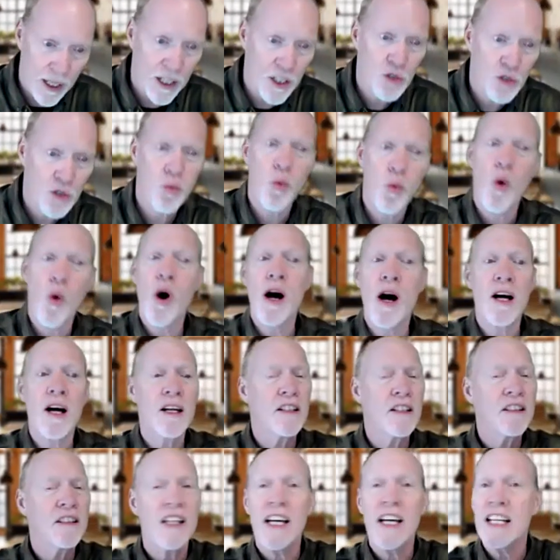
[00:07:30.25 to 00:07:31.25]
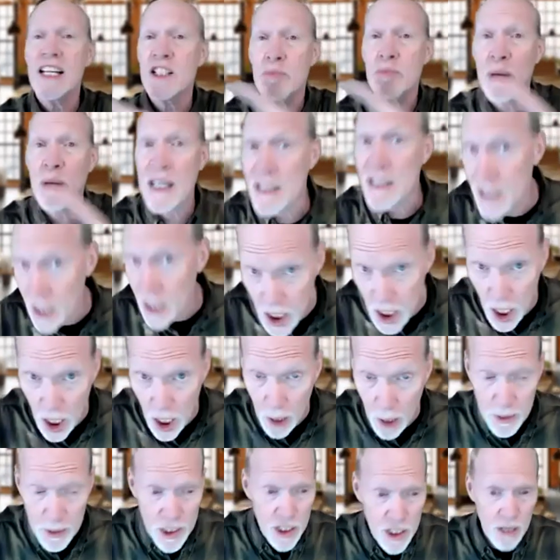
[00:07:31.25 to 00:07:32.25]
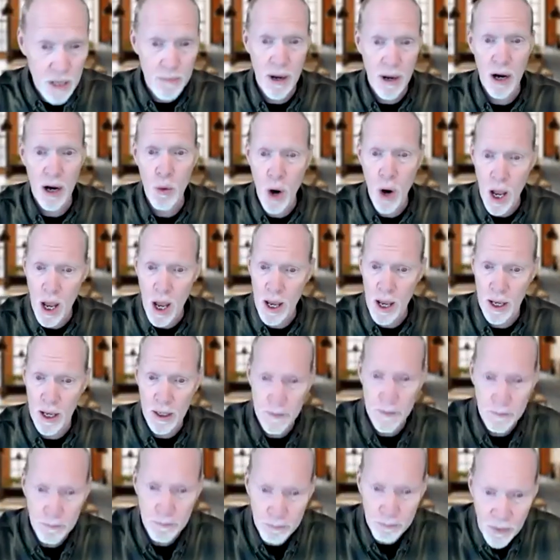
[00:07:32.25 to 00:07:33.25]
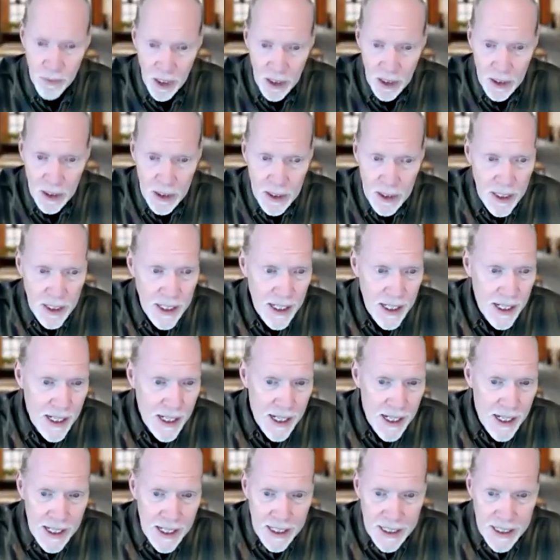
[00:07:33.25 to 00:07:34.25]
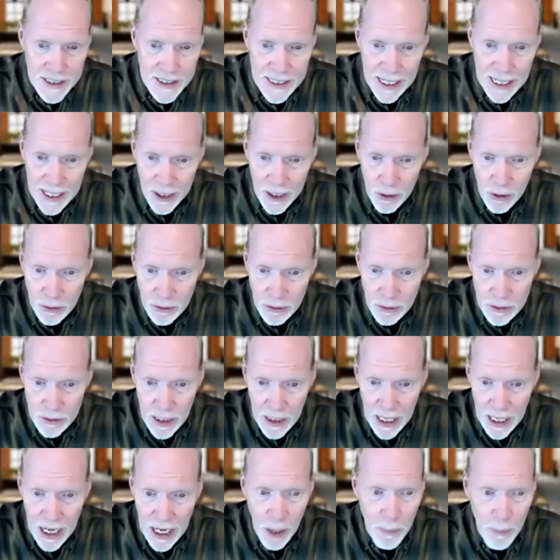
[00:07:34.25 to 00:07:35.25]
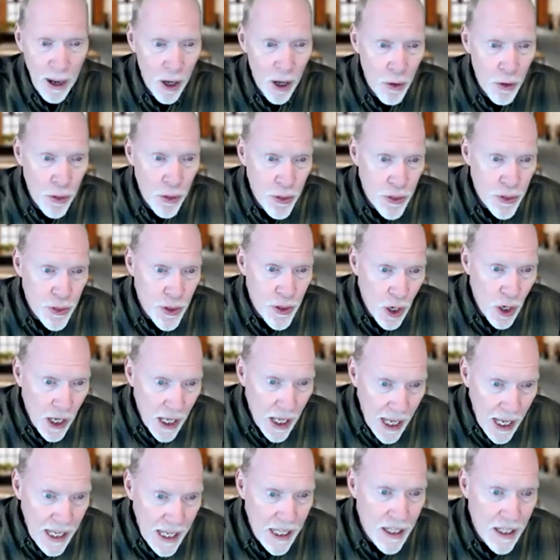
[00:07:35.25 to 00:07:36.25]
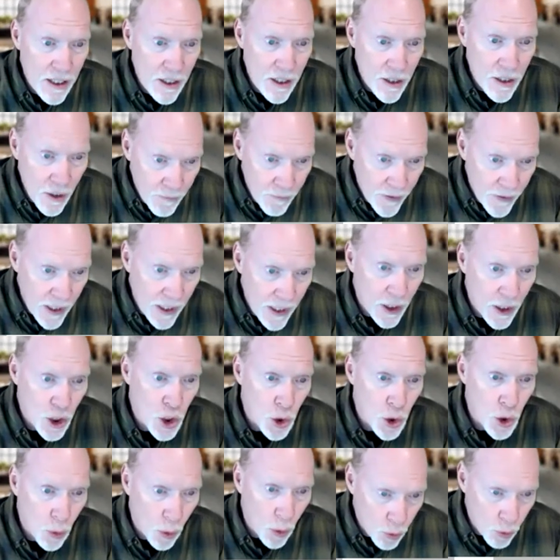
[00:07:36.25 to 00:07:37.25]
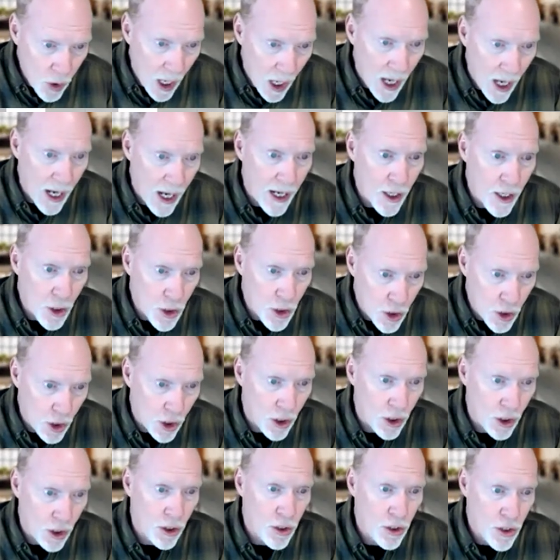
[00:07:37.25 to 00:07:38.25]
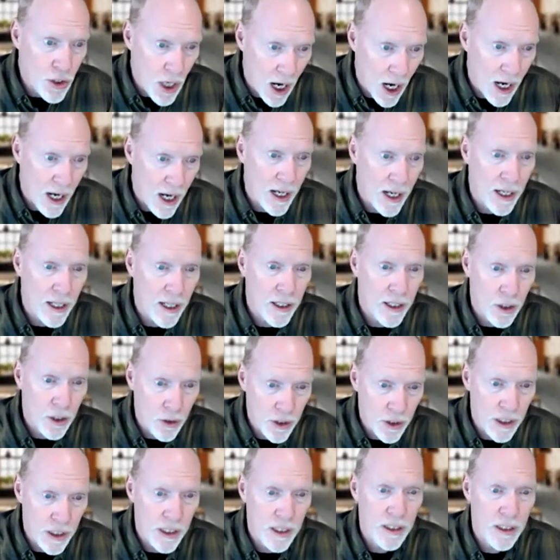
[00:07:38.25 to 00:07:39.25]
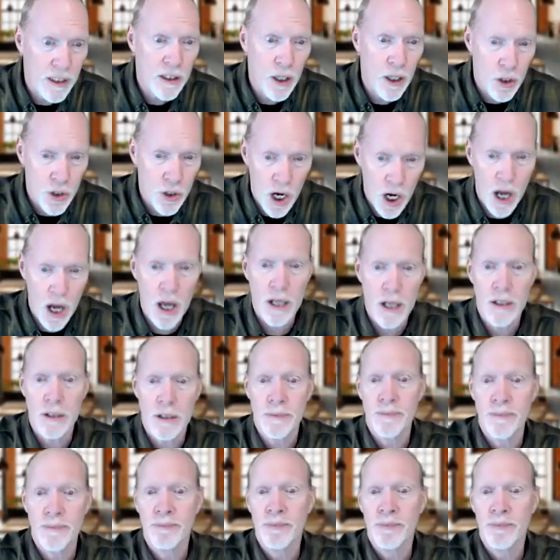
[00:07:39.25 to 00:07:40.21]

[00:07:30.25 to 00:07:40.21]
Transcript: That's one less piece of garbage in my way. Now, how about the individual risers? I don't need those on.